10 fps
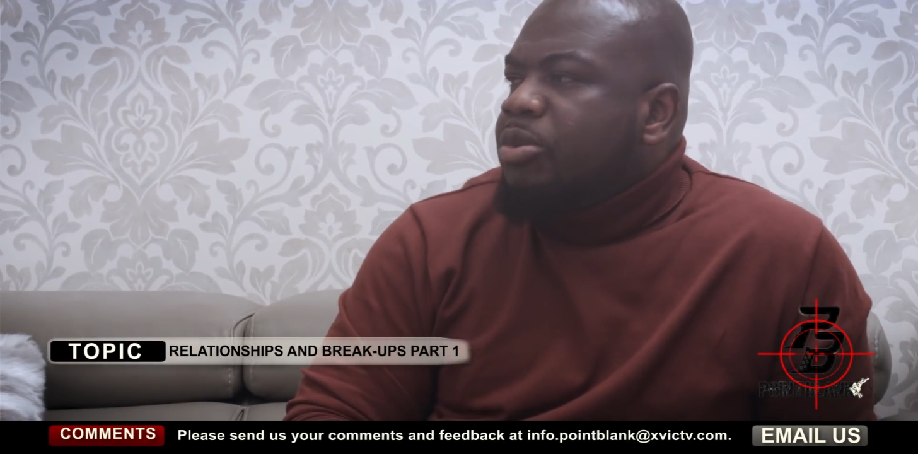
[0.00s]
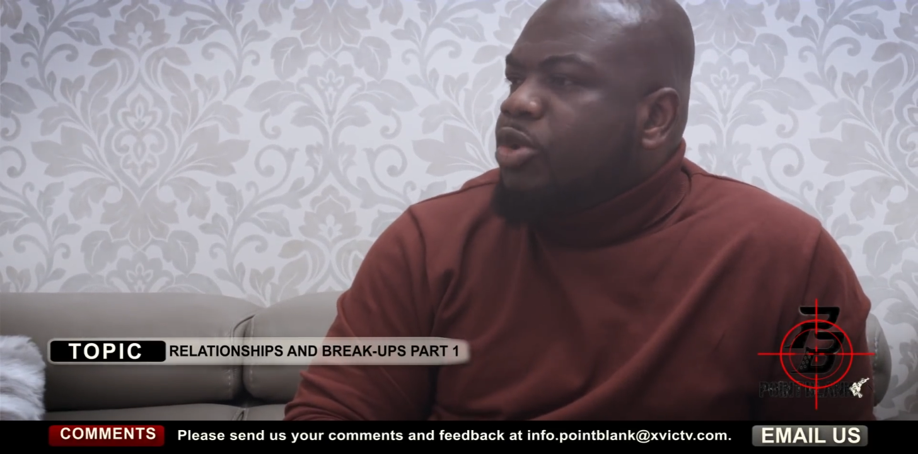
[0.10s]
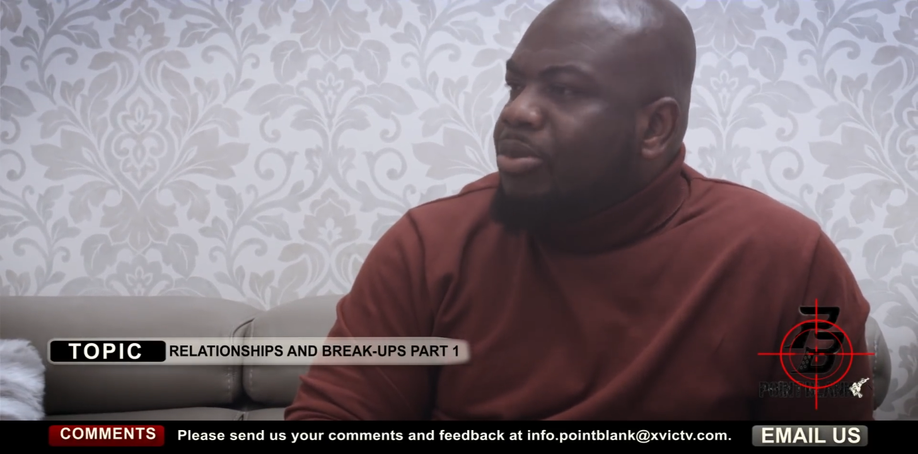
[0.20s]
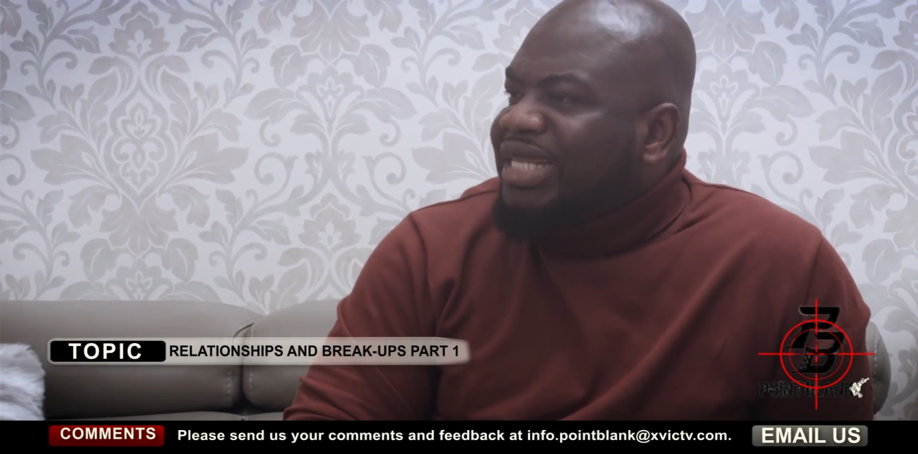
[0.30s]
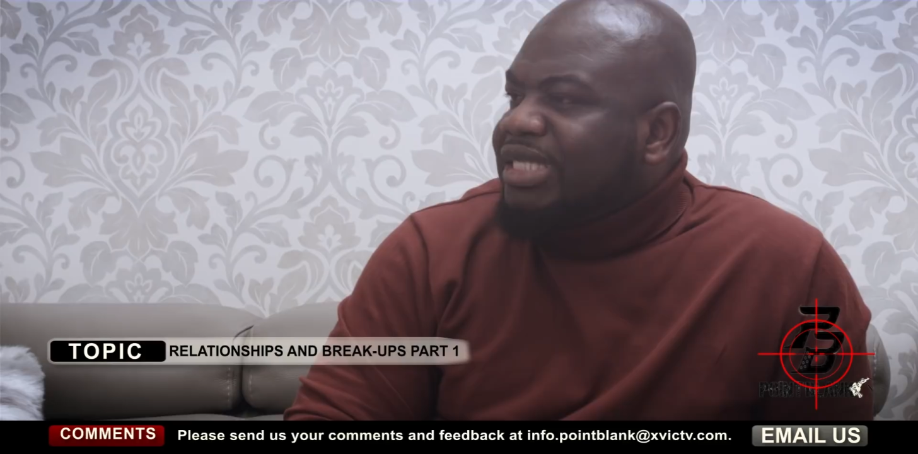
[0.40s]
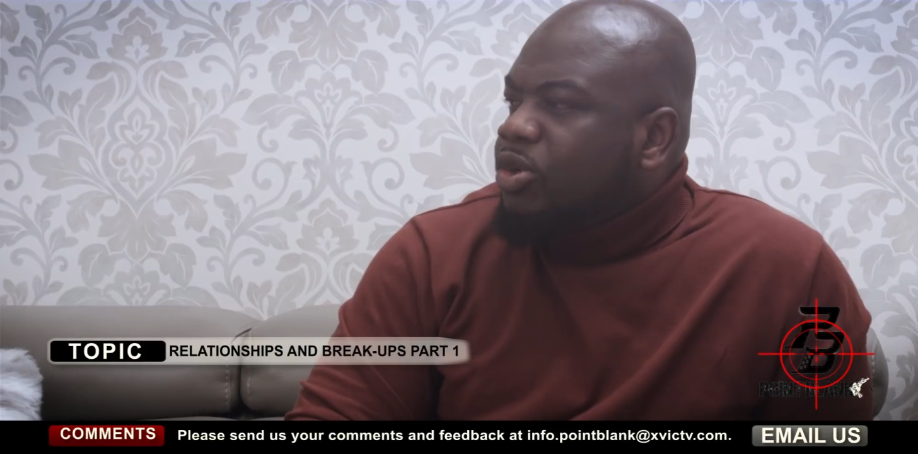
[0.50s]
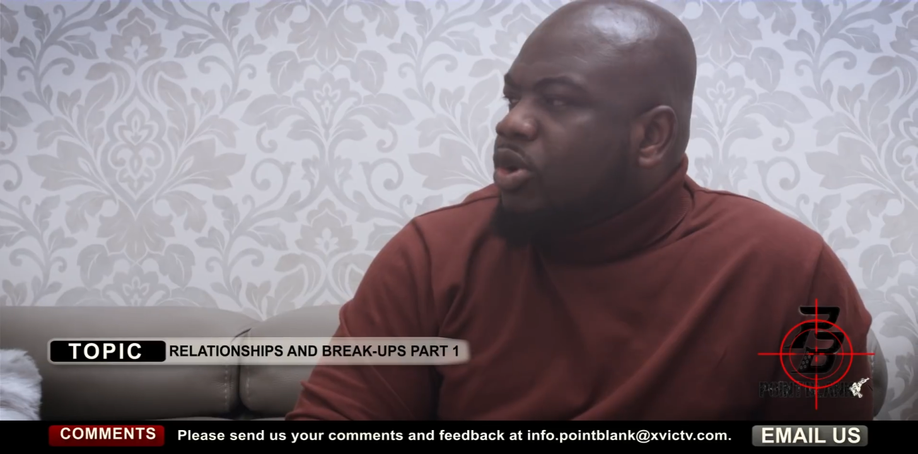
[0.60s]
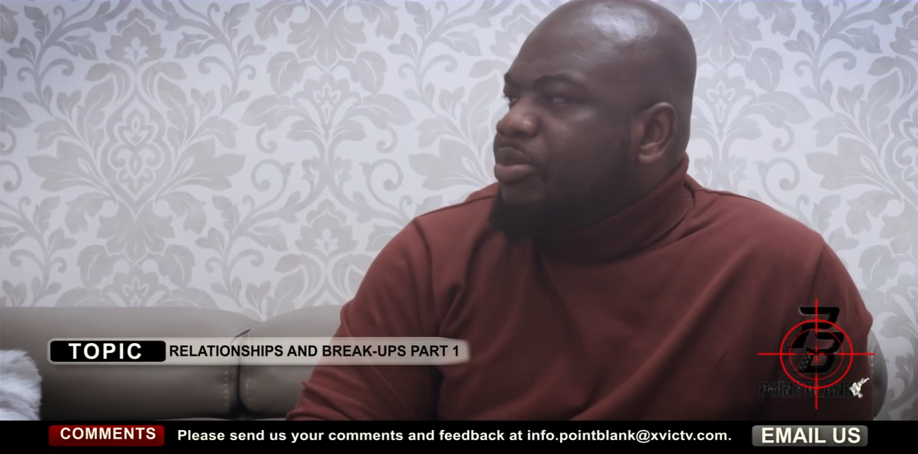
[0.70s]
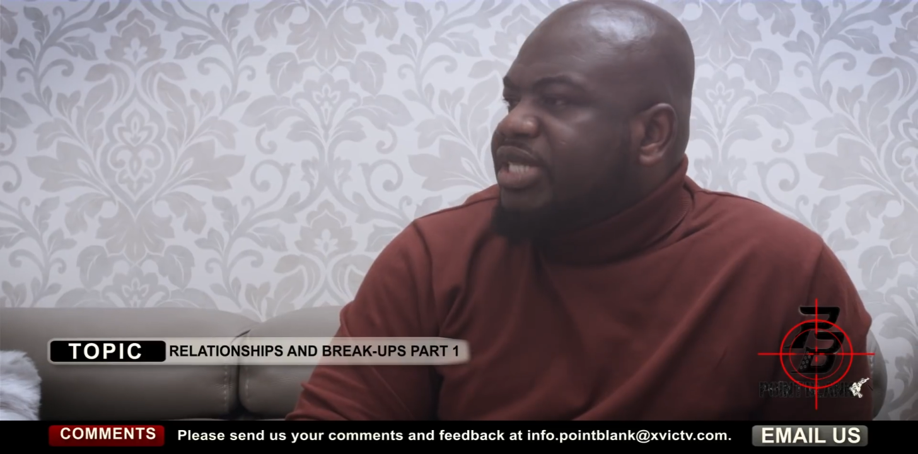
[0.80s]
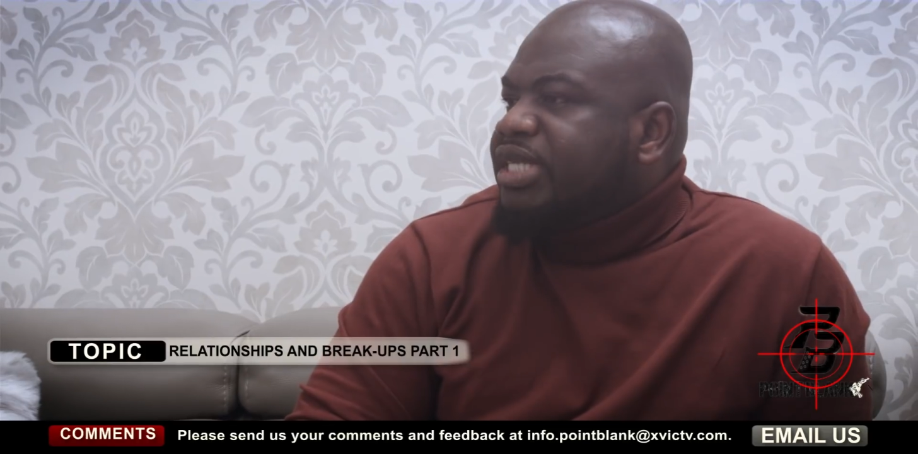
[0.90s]
romantic
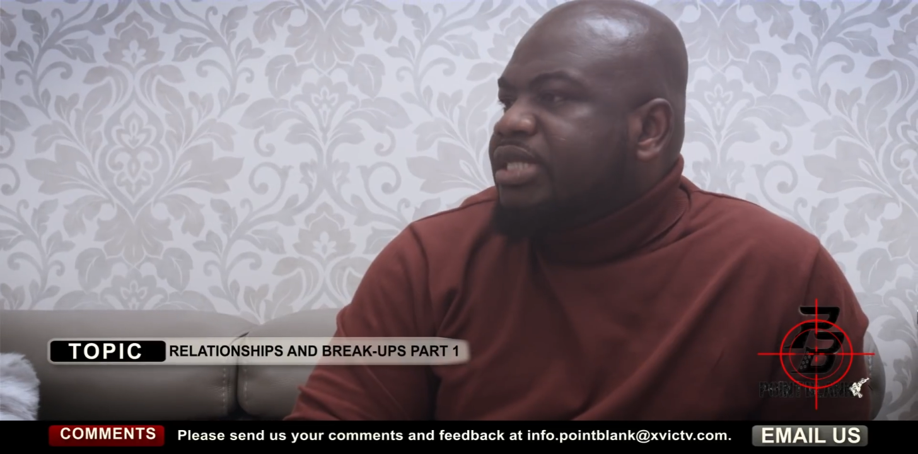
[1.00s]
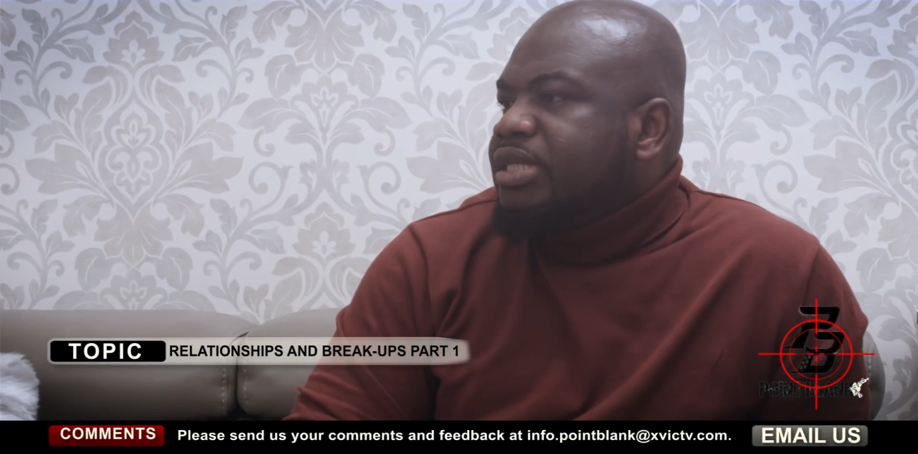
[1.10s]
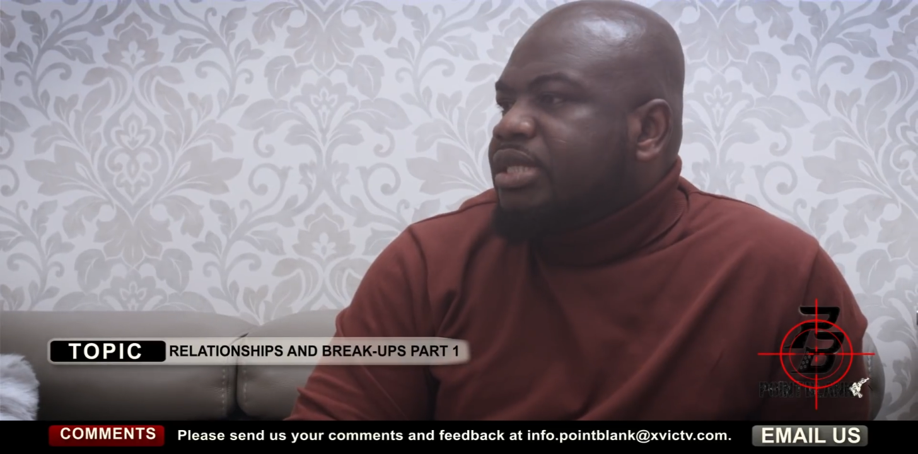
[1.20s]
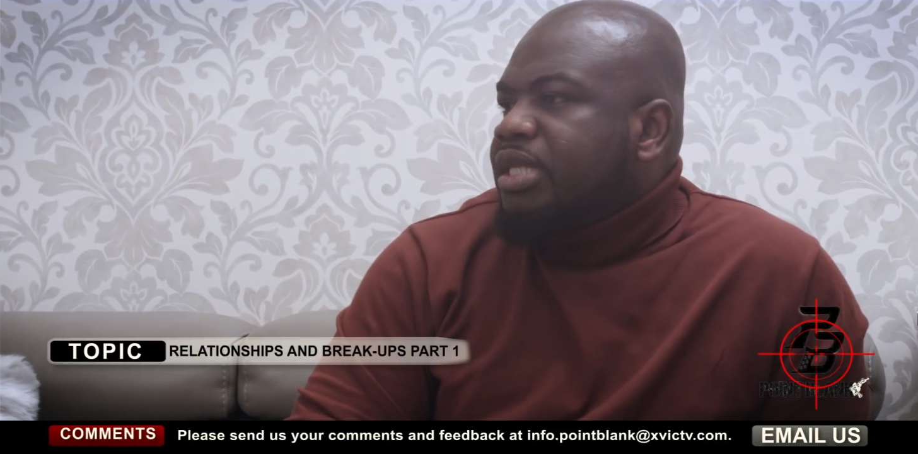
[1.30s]
competence.